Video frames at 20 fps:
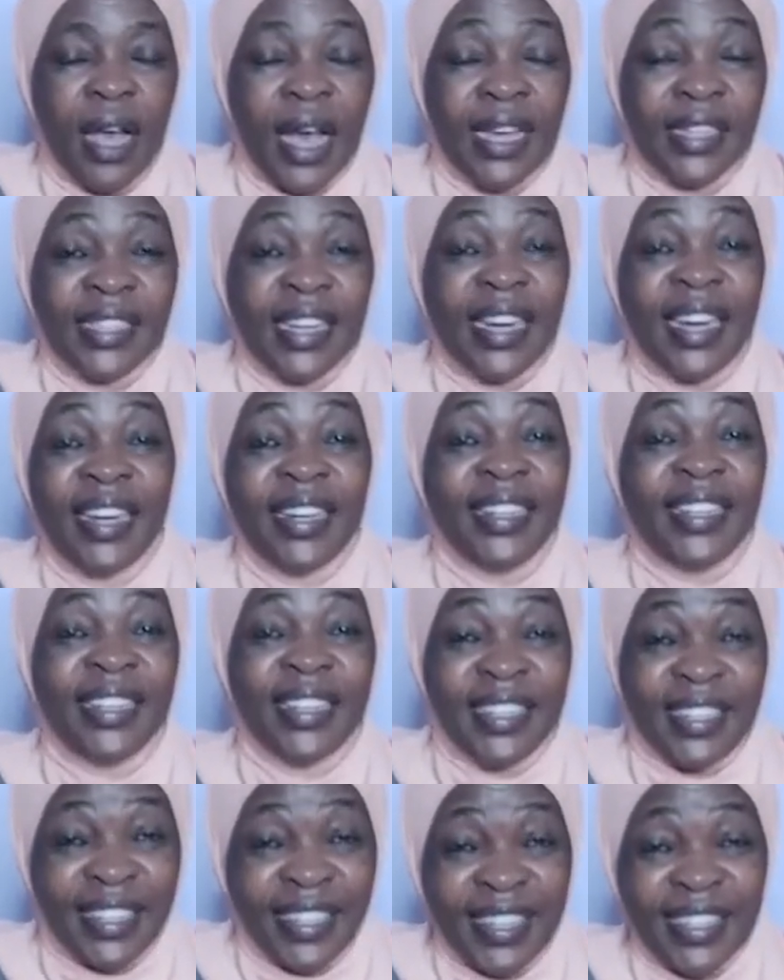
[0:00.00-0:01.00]
I started
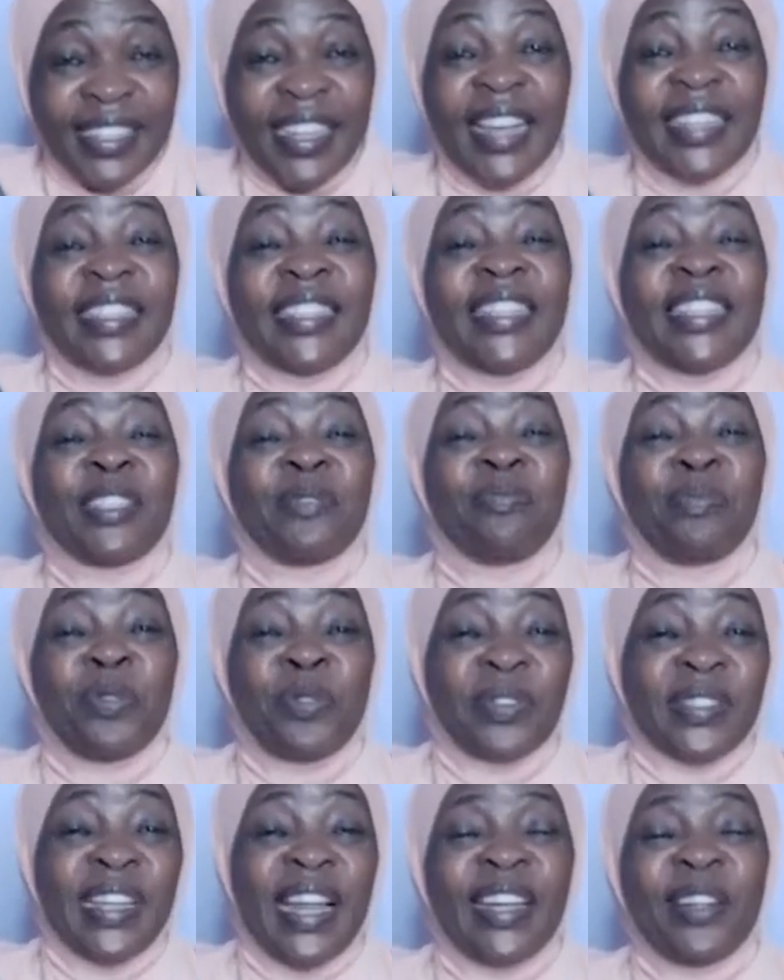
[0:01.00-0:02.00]
discussing this
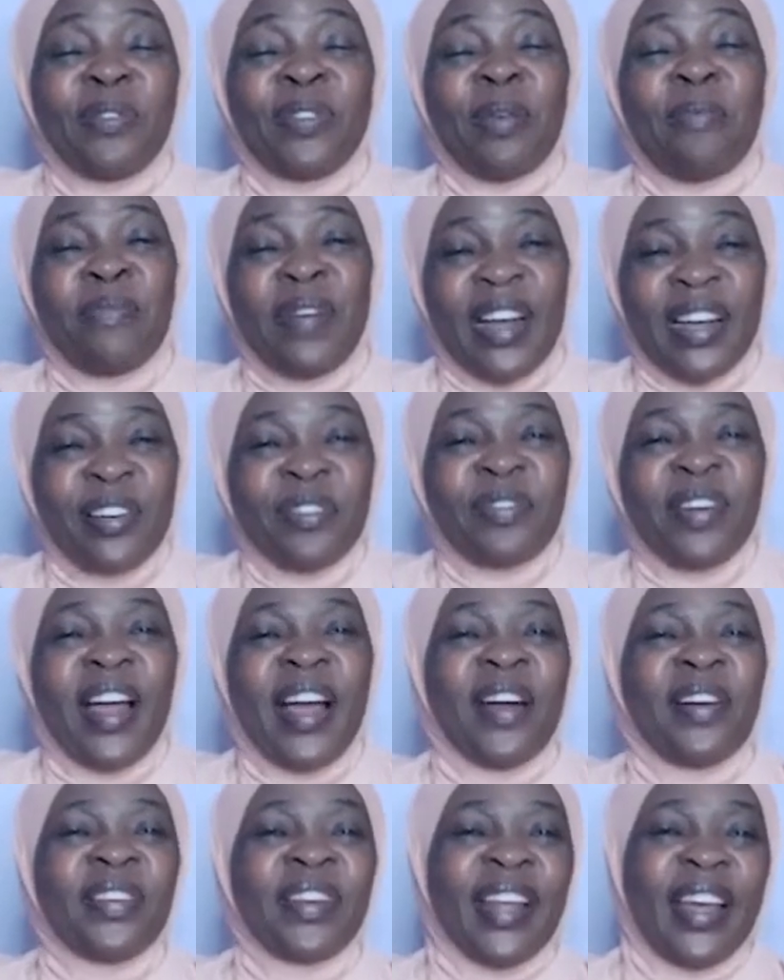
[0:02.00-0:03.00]
book, starting with the
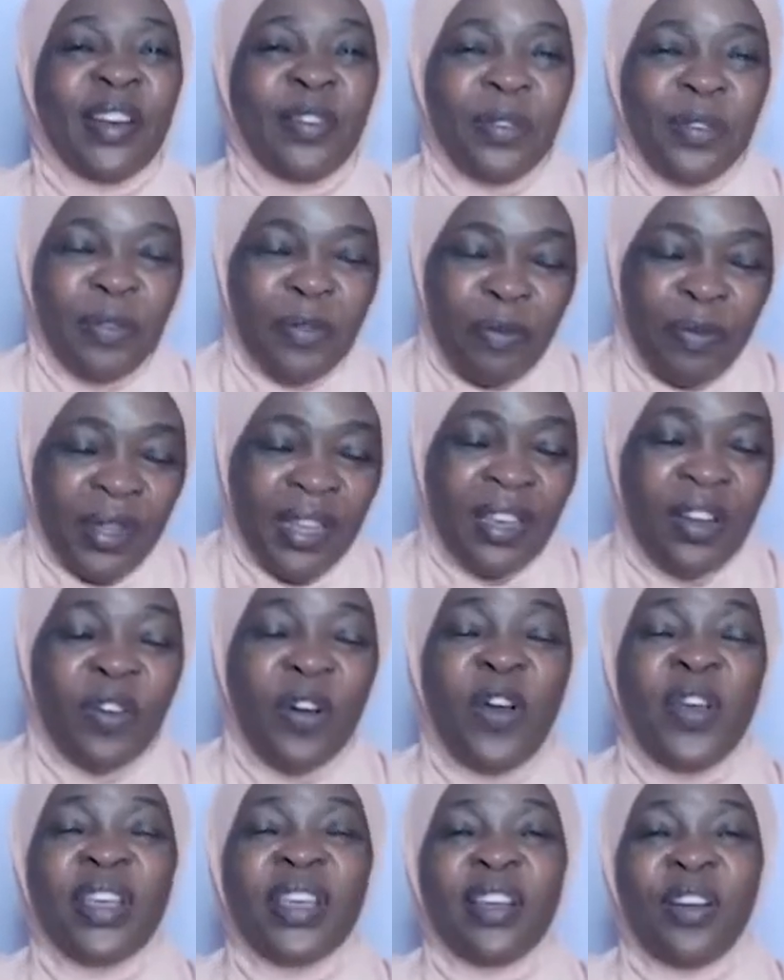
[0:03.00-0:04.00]
background, and it will be
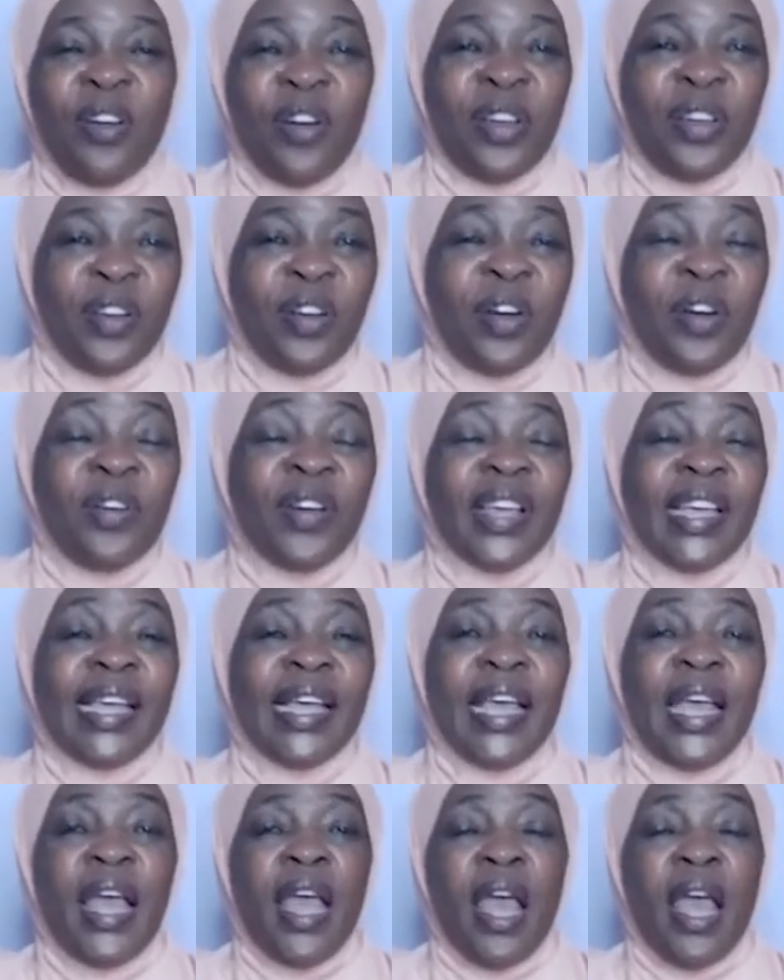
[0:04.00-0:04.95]
going.